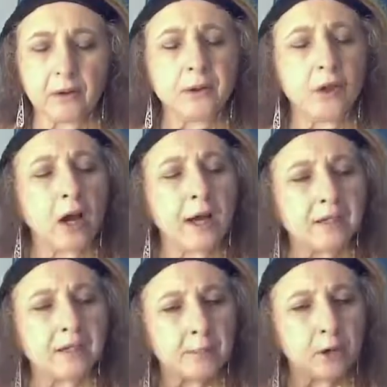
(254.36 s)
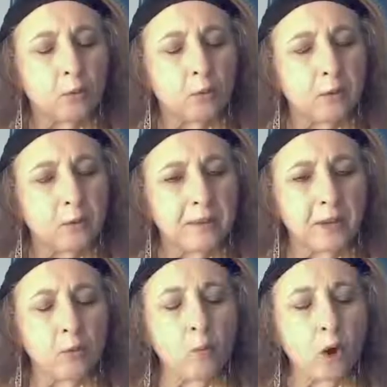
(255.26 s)
thoughts about what we
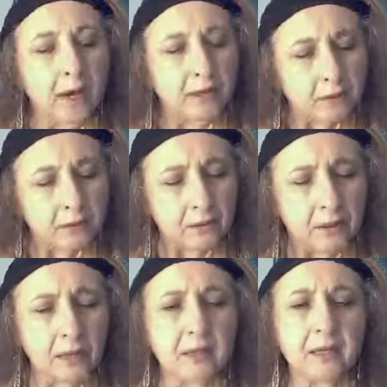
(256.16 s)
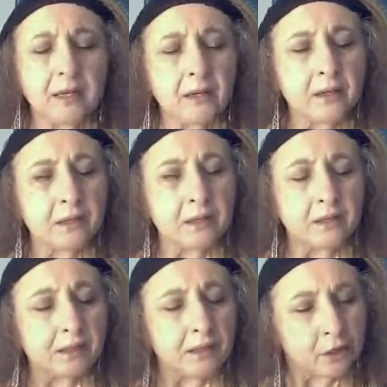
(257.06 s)
may want in
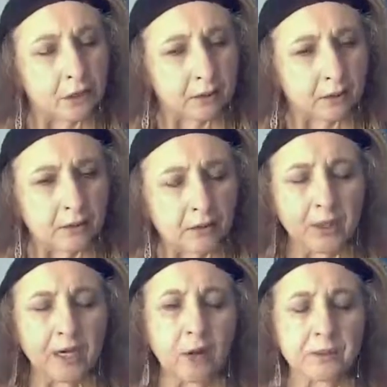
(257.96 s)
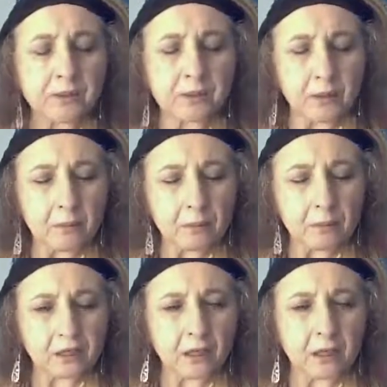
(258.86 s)
the session. So it helps
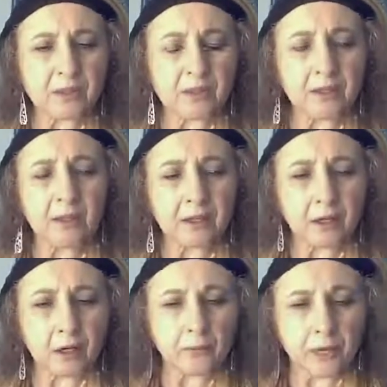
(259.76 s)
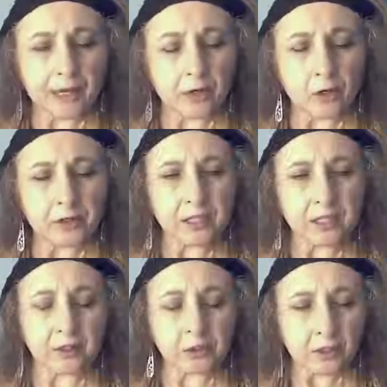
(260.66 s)
many times to clarify our
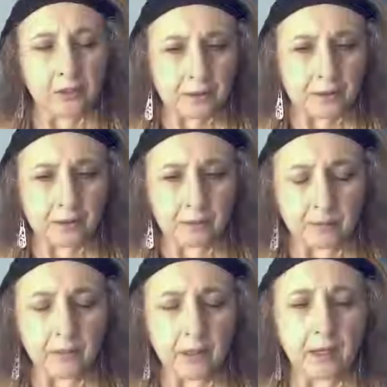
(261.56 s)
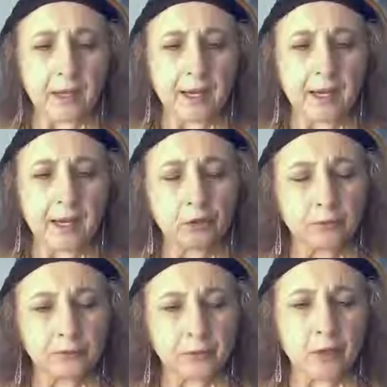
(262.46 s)
intentions and to
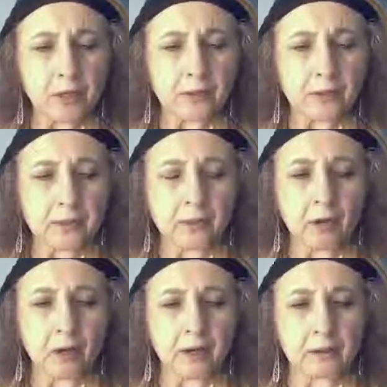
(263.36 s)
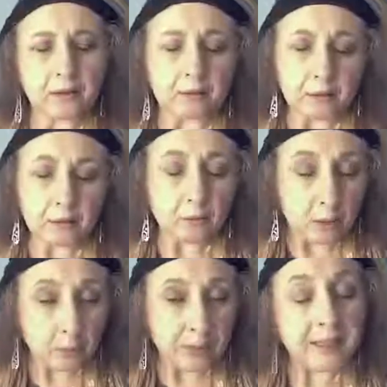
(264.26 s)
focus on what
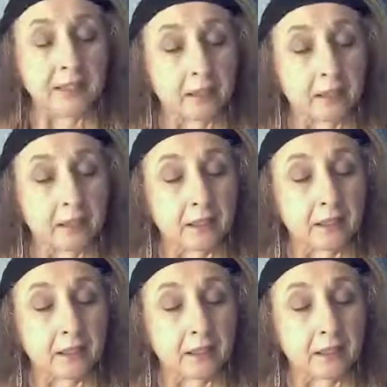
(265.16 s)
we'd like to get